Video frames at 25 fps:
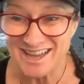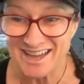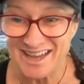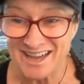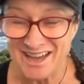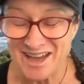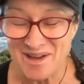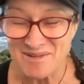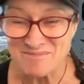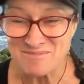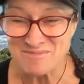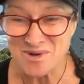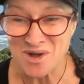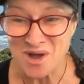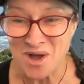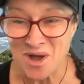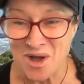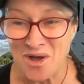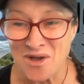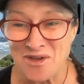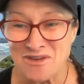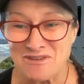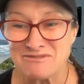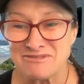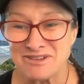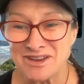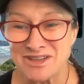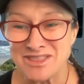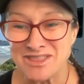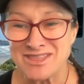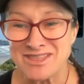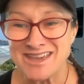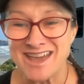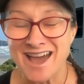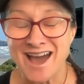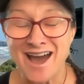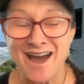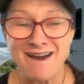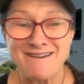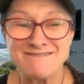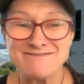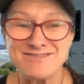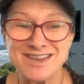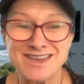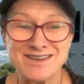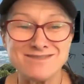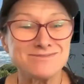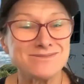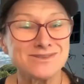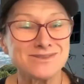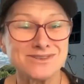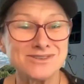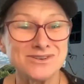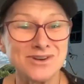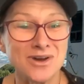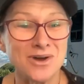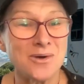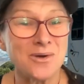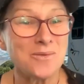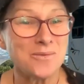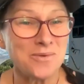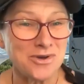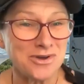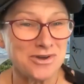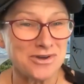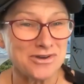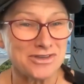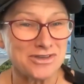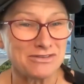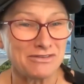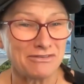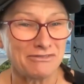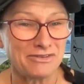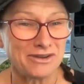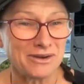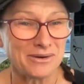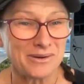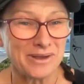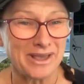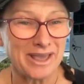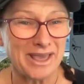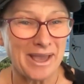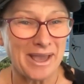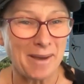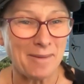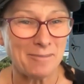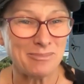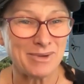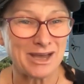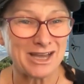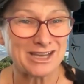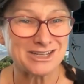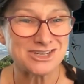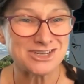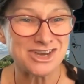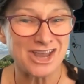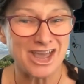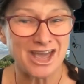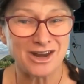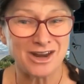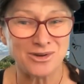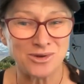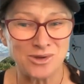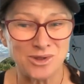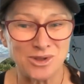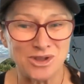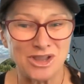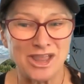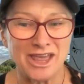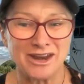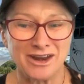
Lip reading: were over, the RV was not worth very much at all.